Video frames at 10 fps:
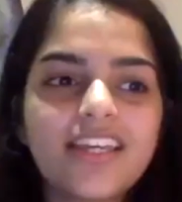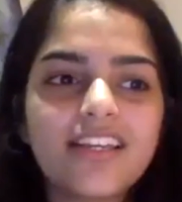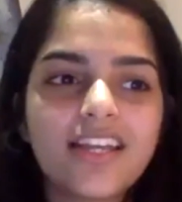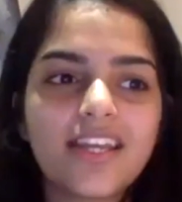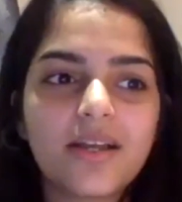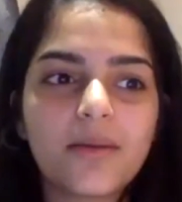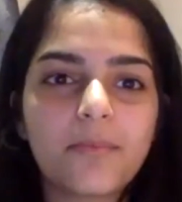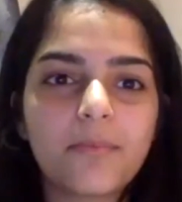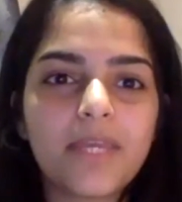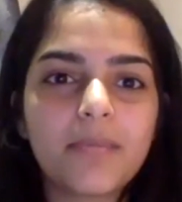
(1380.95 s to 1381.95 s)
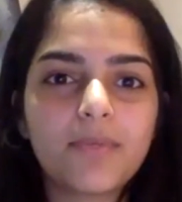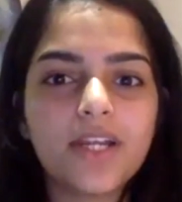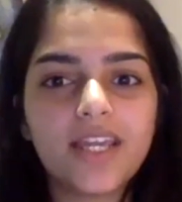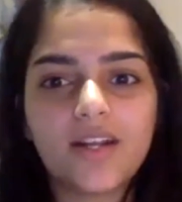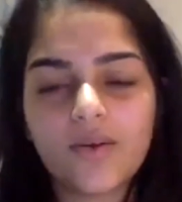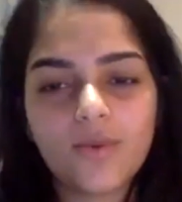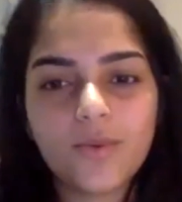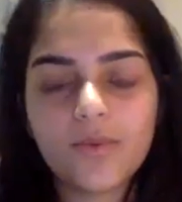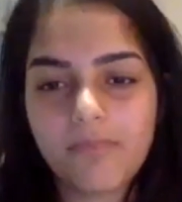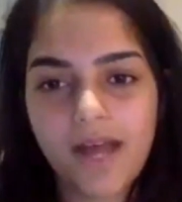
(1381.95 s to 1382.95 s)
like people like
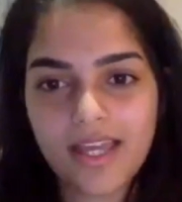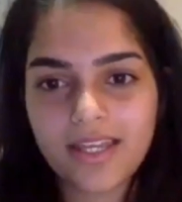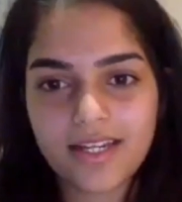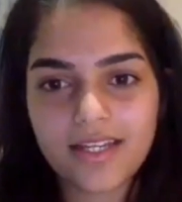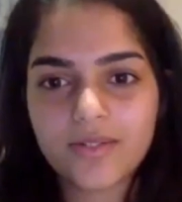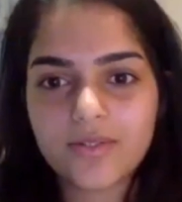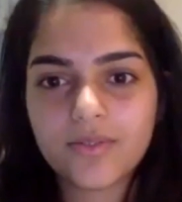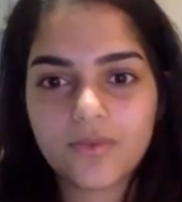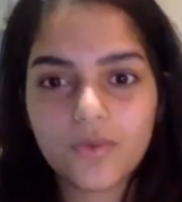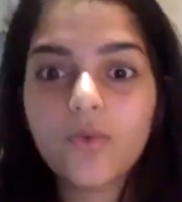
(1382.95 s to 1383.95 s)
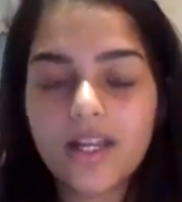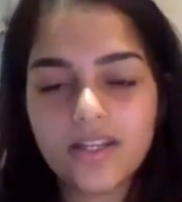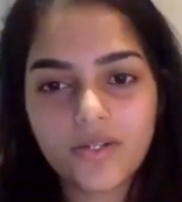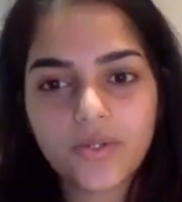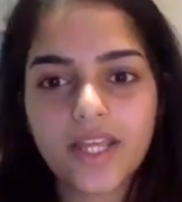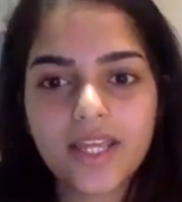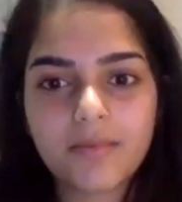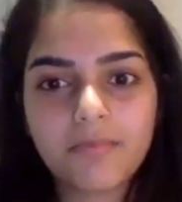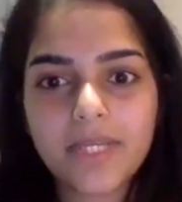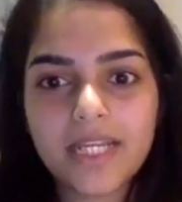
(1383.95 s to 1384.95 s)
who's buying, like who are into like
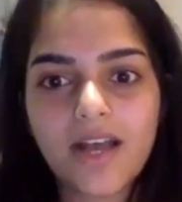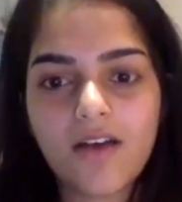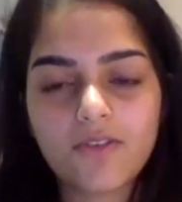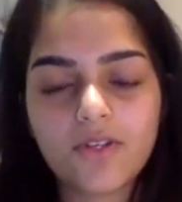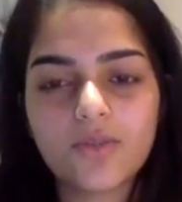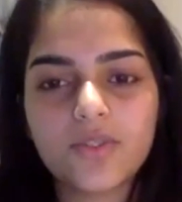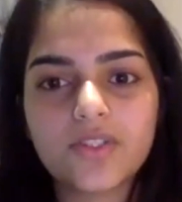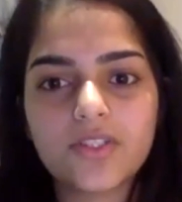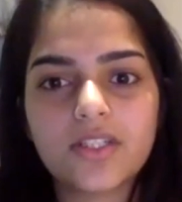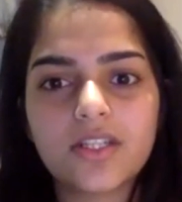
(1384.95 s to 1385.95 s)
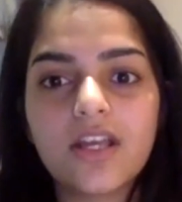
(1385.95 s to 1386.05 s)
pre-loved clothes.